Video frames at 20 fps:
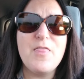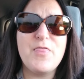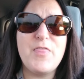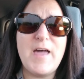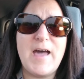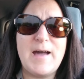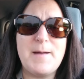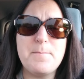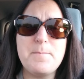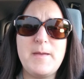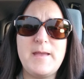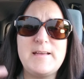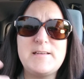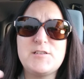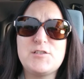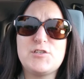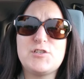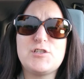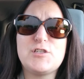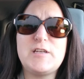that
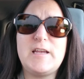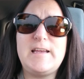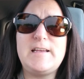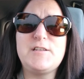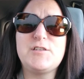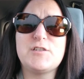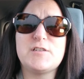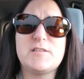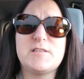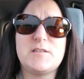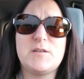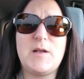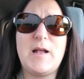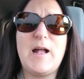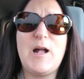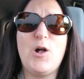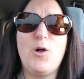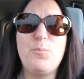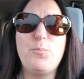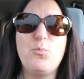makes changes to
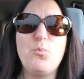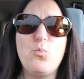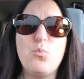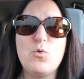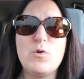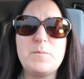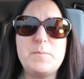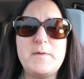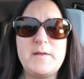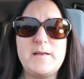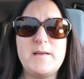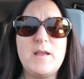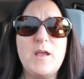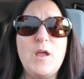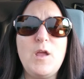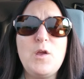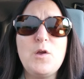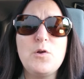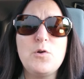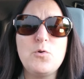help women
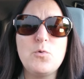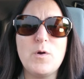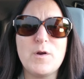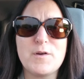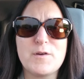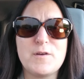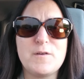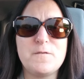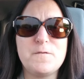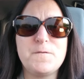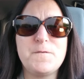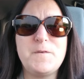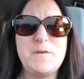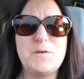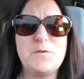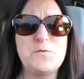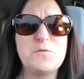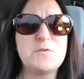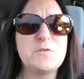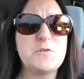who are
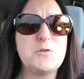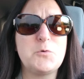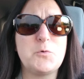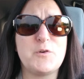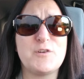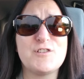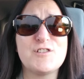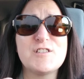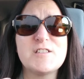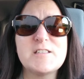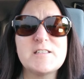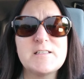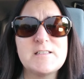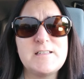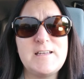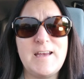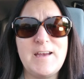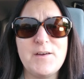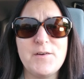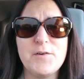confused, who are
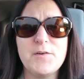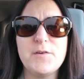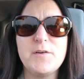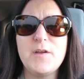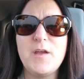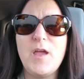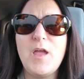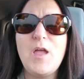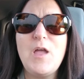scared,